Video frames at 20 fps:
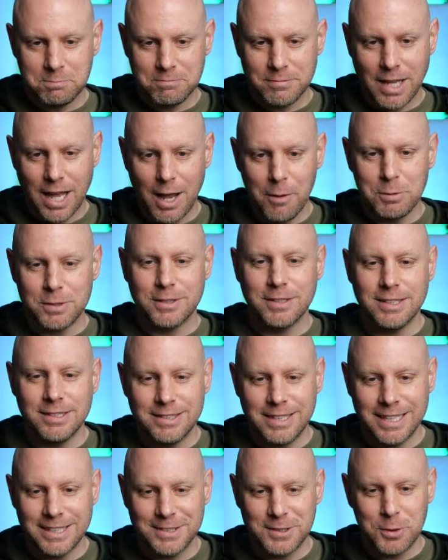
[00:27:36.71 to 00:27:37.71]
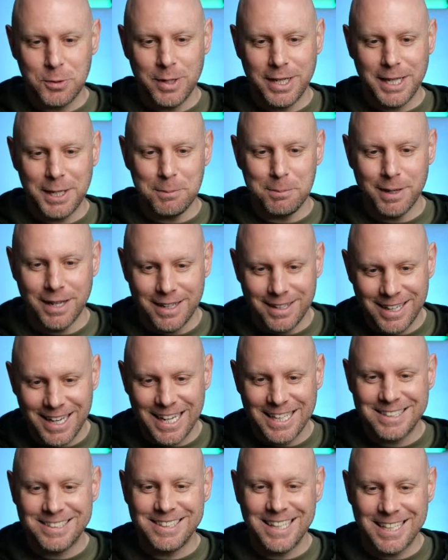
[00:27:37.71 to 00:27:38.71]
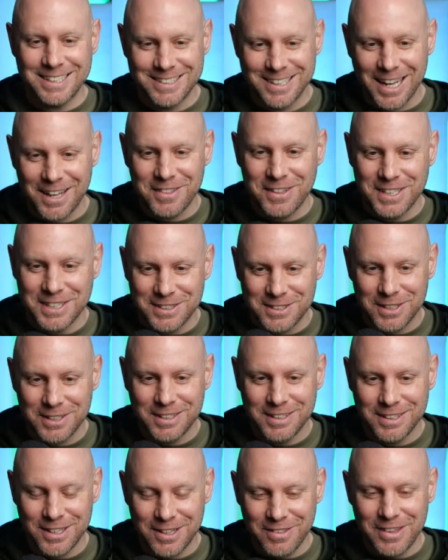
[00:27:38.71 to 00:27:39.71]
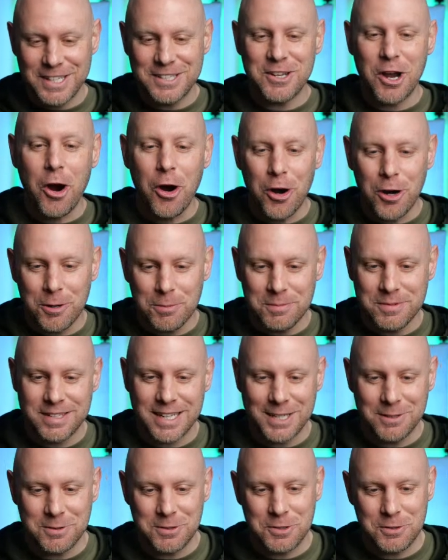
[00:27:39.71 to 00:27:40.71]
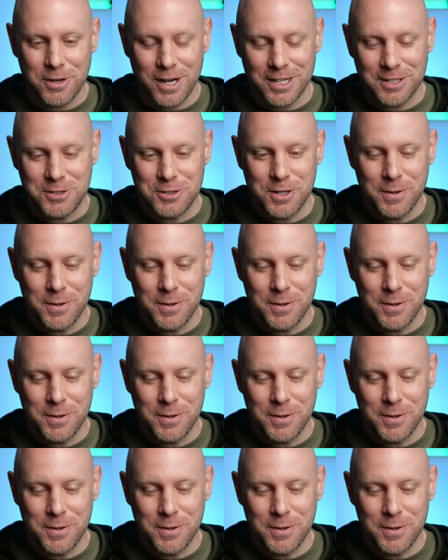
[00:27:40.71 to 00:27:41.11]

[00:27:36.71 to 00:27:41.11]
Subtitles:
I was going to say squiddy, but it's got these arms outstretched.